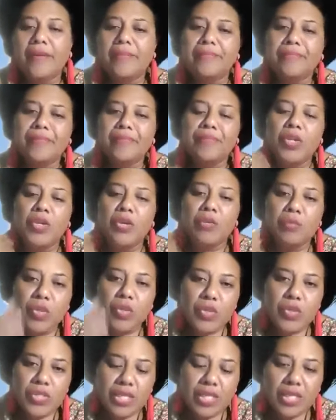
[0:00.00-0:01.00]

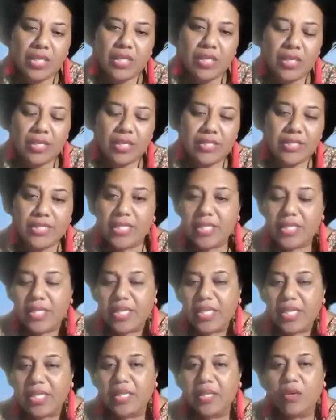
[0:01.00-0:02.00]
music
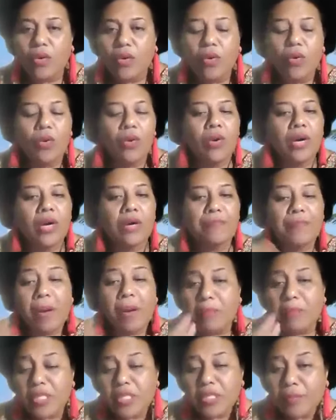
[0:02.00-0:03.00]
CD or
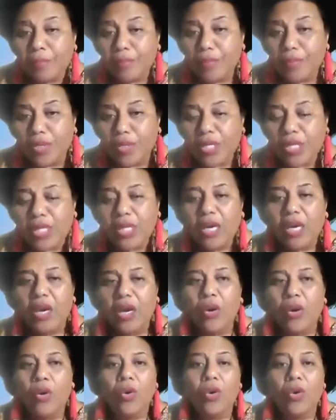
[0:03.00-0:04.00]
publish a book
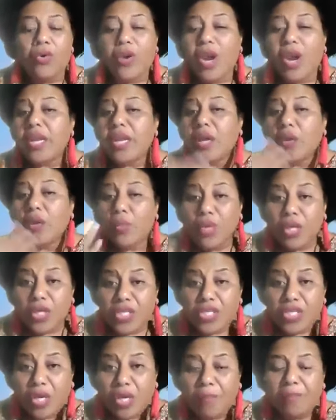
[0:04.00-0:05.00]
or run a
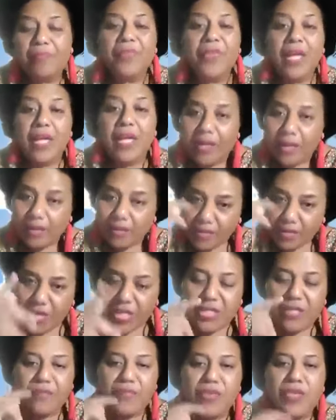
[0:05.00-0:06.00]
workshop,
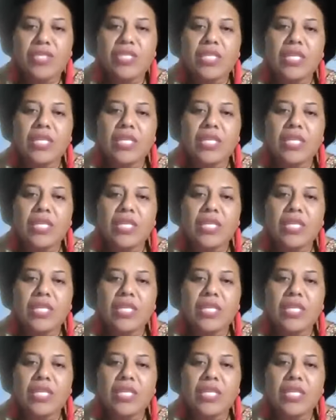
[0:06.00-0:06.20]
Creative New